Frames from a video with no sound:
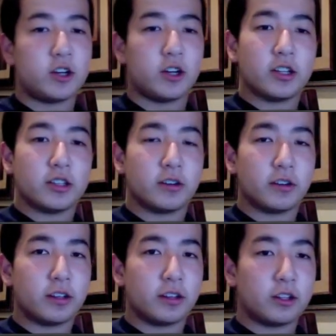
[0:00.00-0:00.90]
So
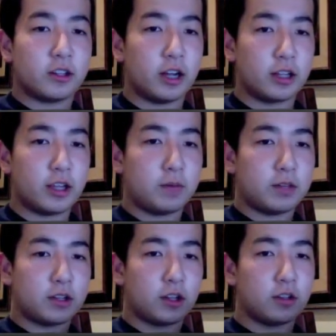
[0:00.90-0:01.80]
uh, keep
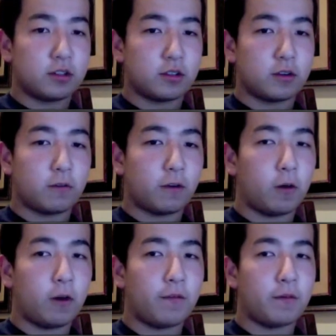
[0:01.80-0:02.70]
this close or far
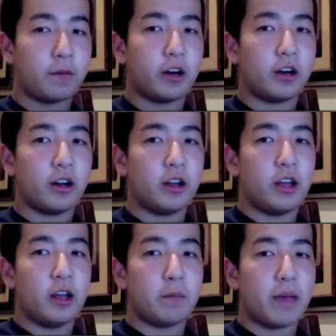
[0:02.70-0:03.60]
away from your
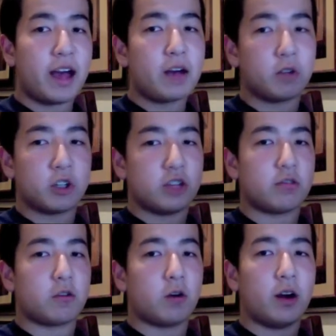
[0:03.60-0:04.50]
Mac, which is
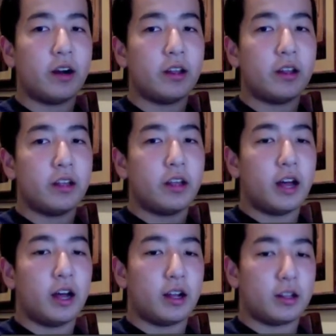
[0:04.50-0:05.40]
required.
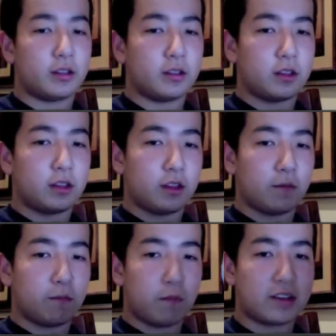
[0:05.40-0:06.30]
Uh,
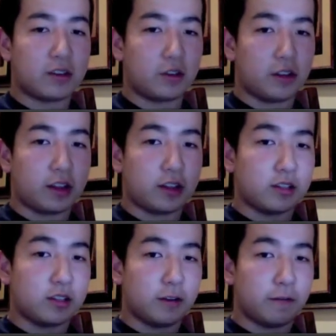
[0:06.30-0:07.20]
Macs don't like this
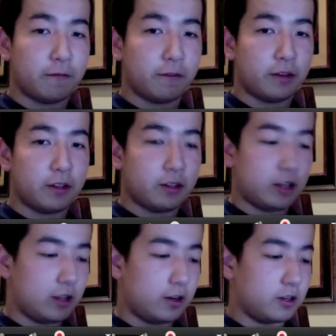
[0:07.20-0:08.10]
stuff.
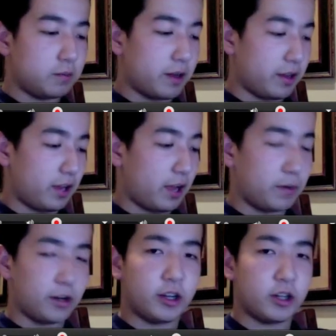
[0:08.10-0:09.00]
Neither does my
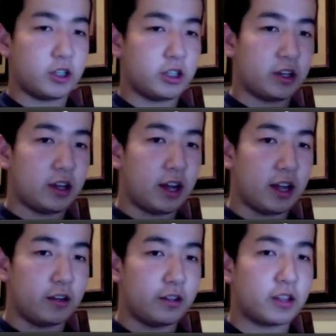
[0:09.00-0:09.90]
iPod Touch. I
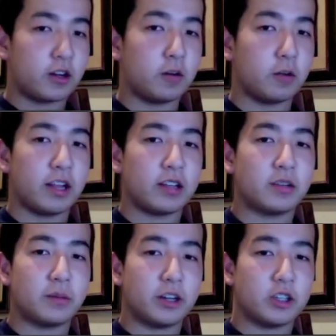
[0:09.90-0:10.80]
learned that the hard way last
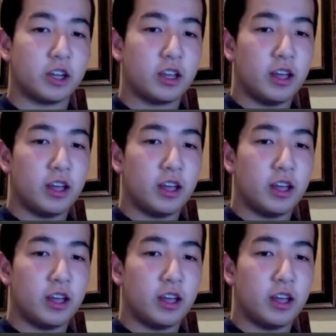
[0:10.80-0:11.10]
summer, actually.